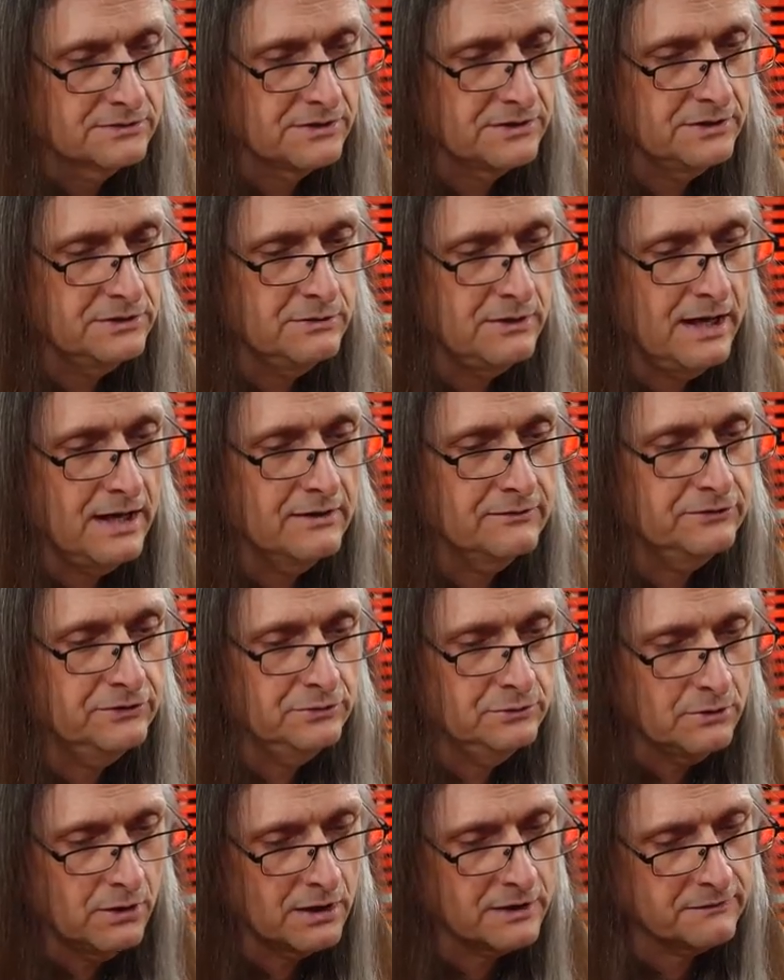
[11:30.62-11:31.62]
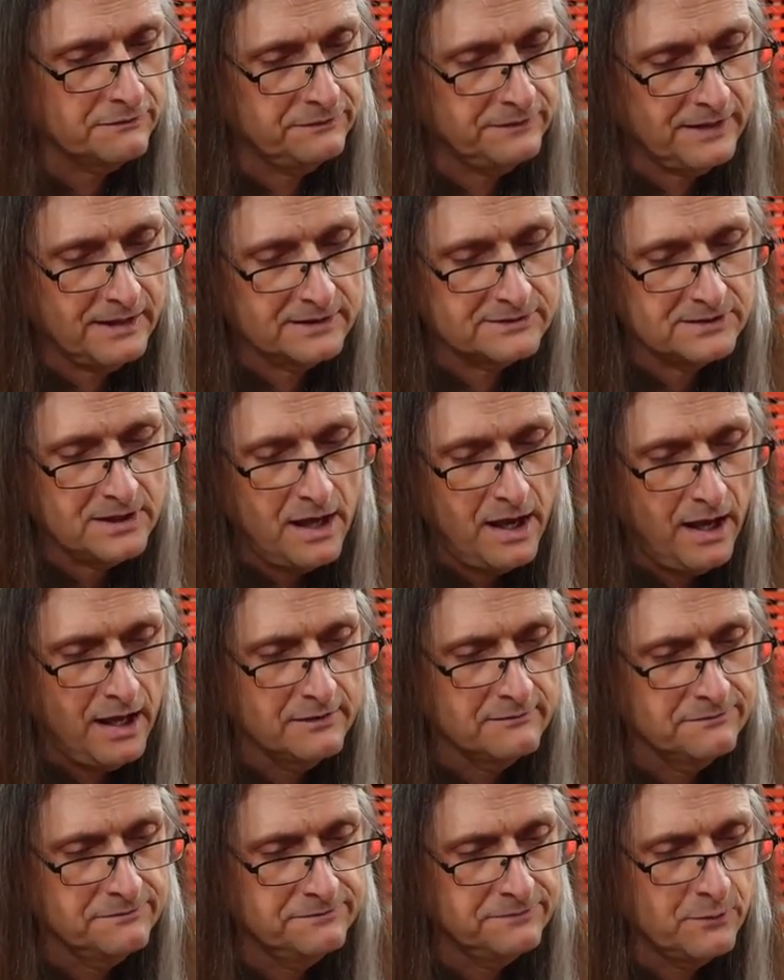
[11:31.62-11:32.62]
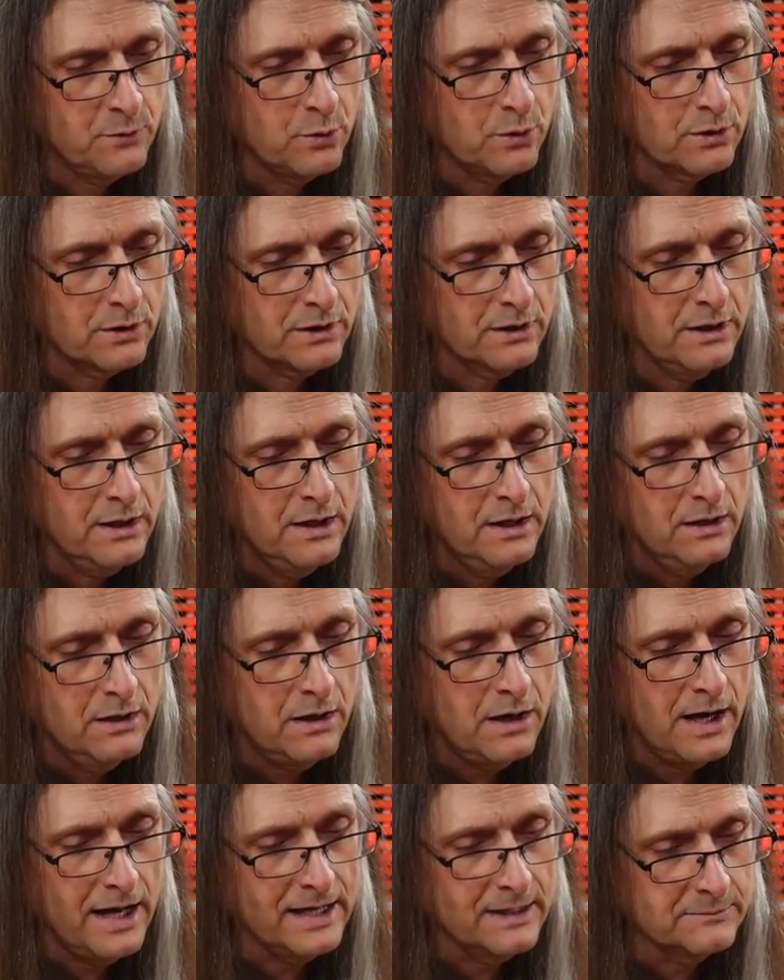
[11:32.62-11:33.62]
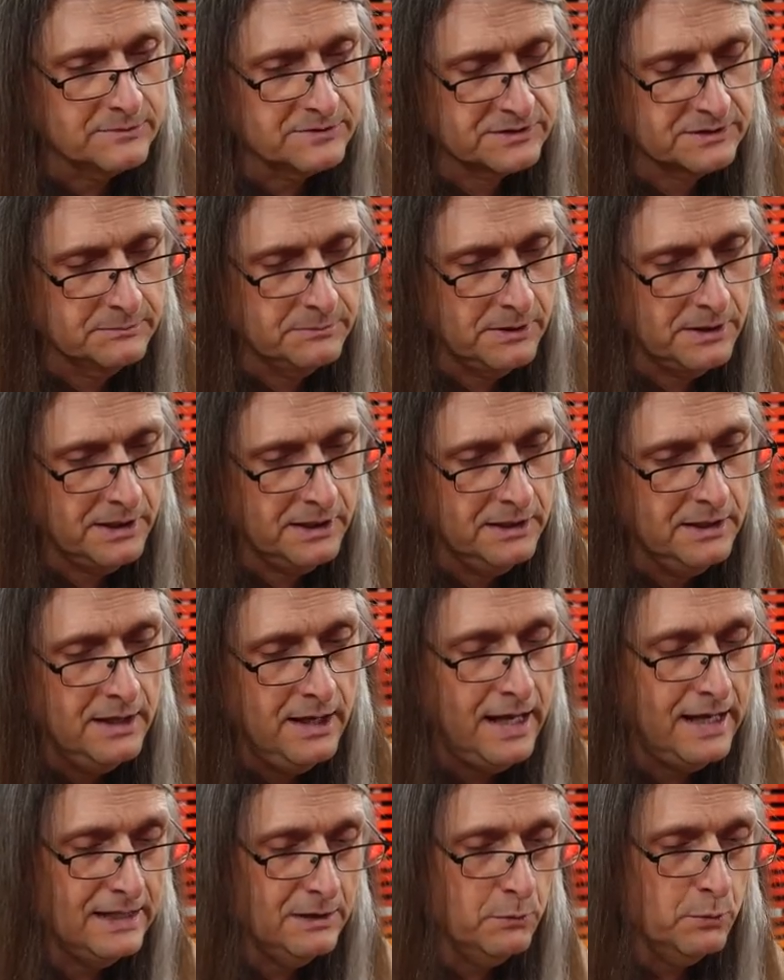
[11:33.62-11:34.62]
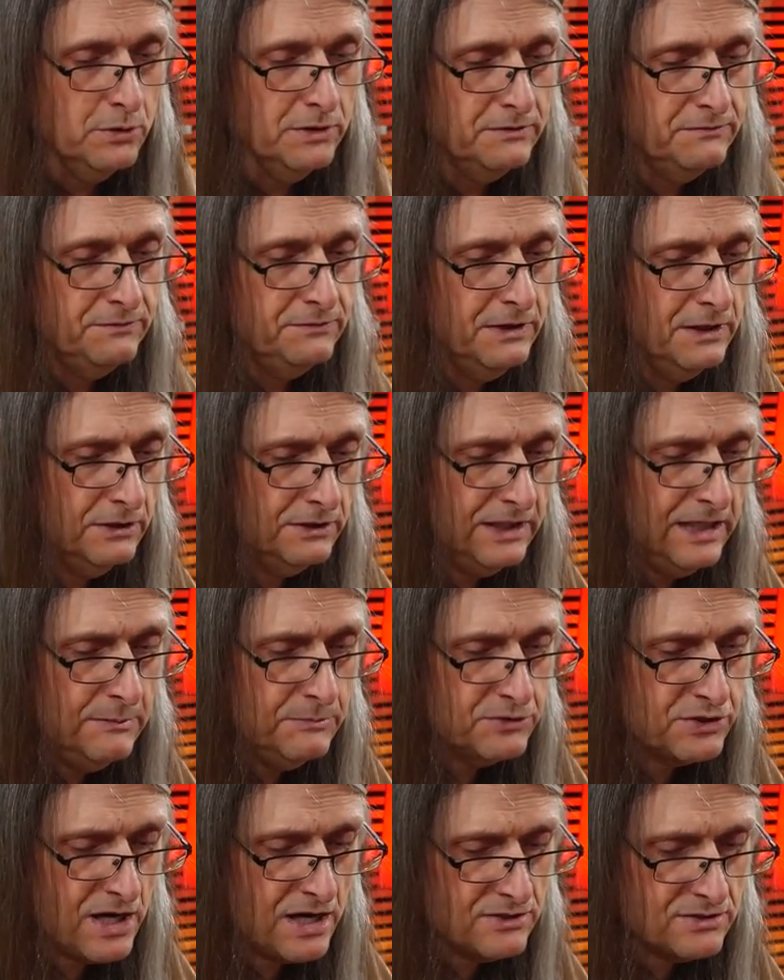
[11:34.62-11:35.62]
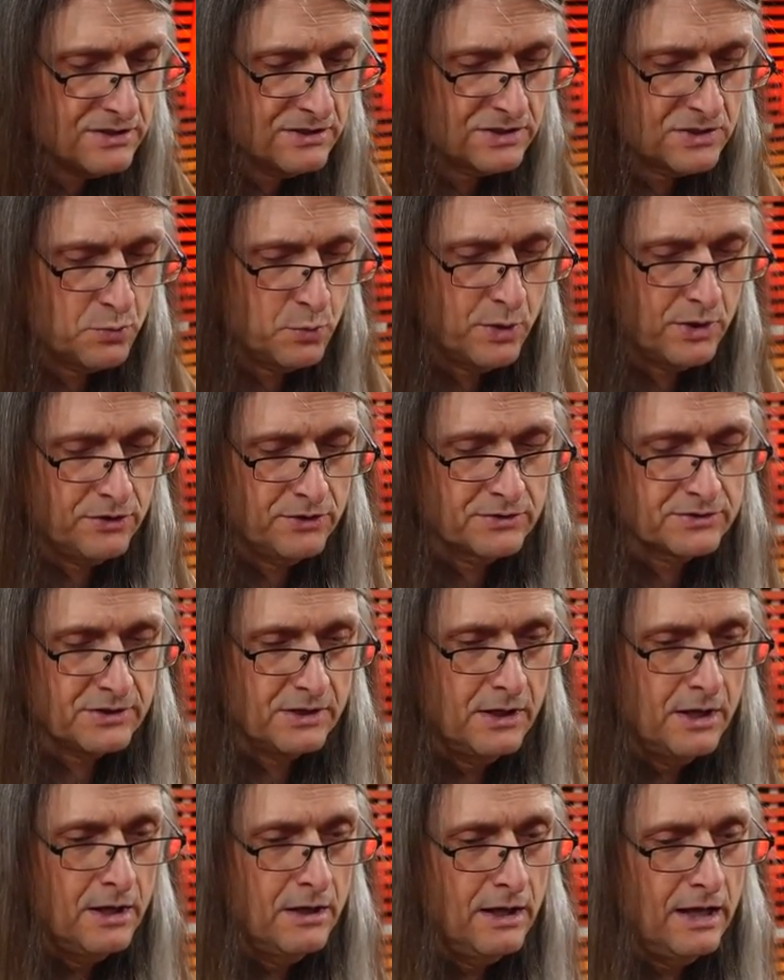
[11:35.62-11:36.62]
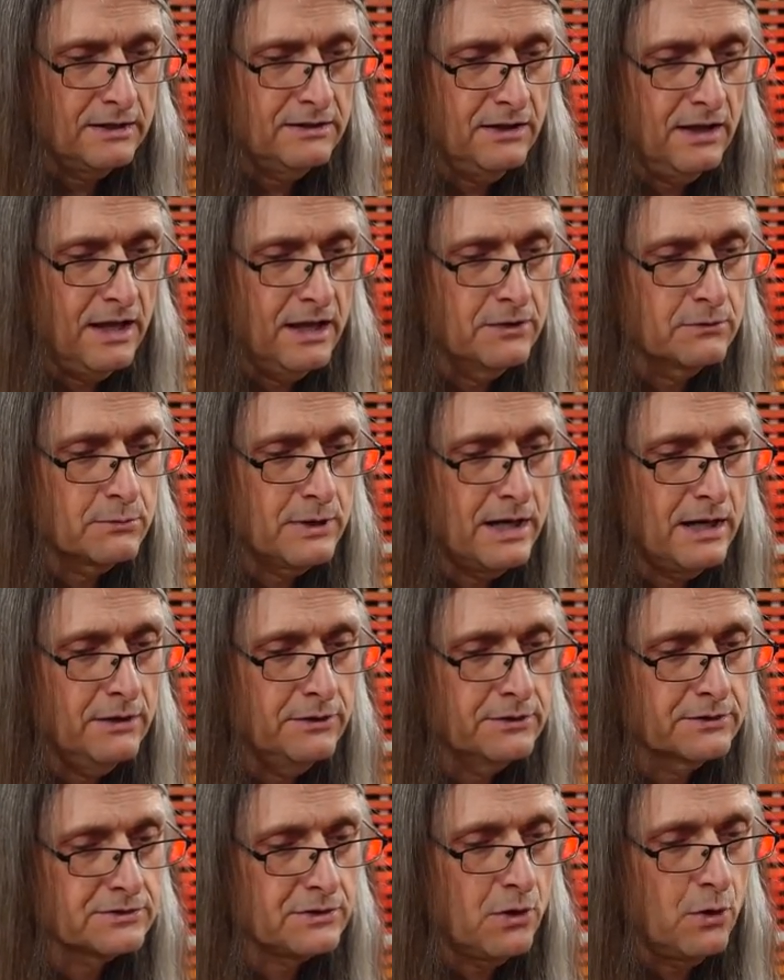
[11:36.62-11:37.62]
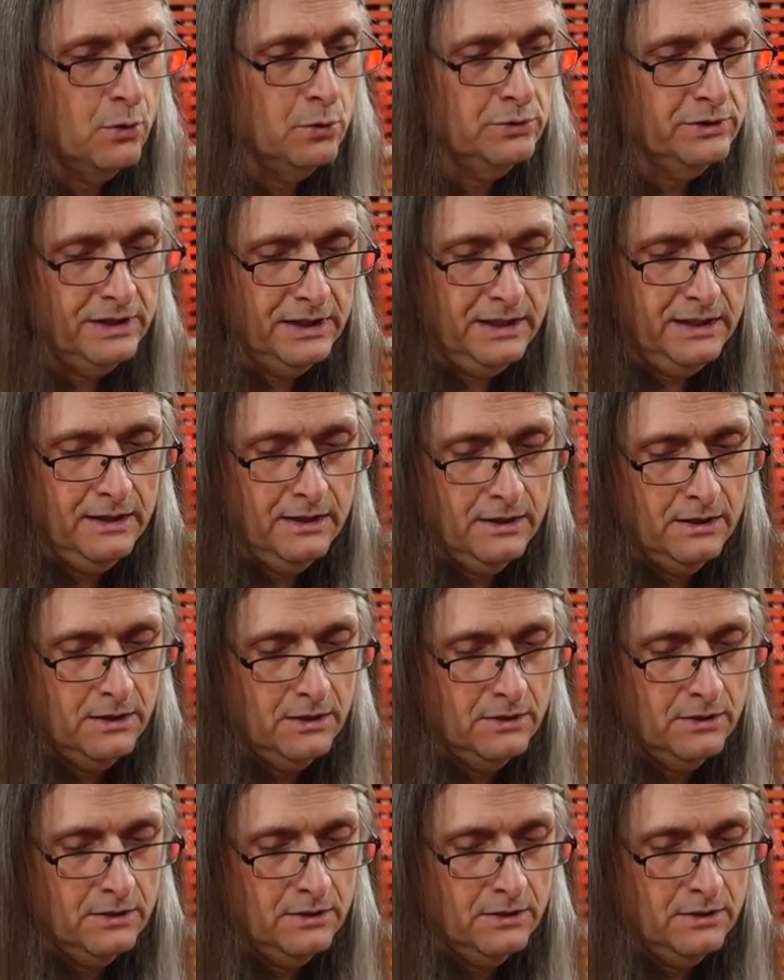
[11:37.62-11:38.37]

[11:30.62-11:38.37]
So yeah. then you have two artifacts and four items to buy. And it will it'll keep changing to where there's at the end round there's only